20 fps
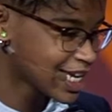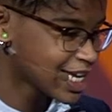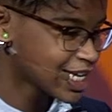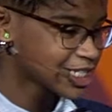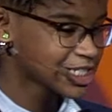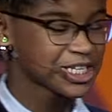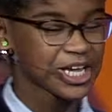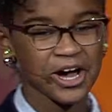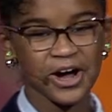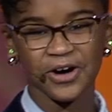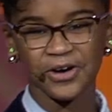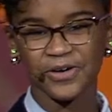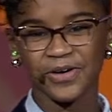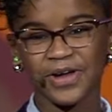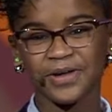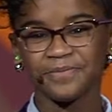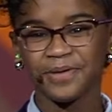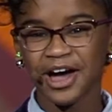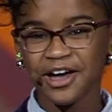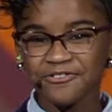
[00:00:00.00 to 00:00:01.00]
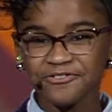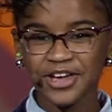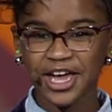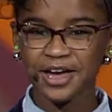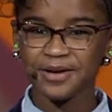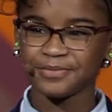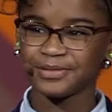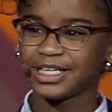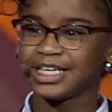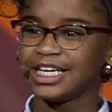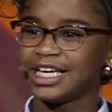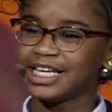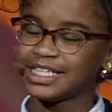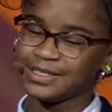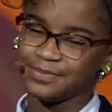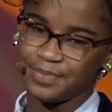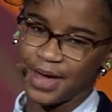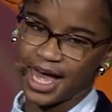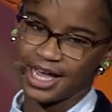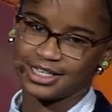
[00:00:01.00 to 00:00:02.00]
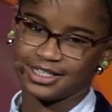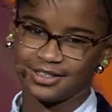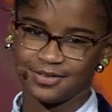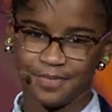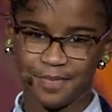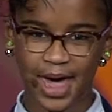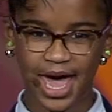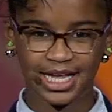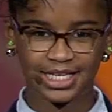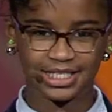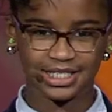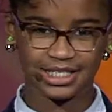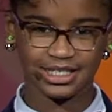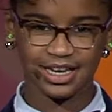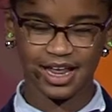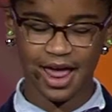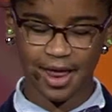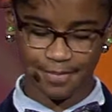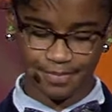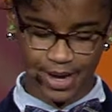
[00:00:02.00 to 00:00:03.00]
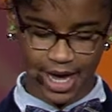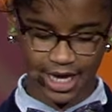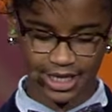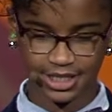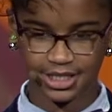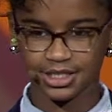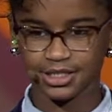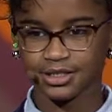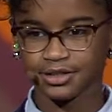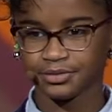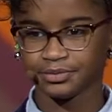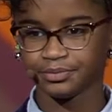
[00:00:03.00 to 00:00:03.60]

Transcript: So in my family, it's best, best, and best.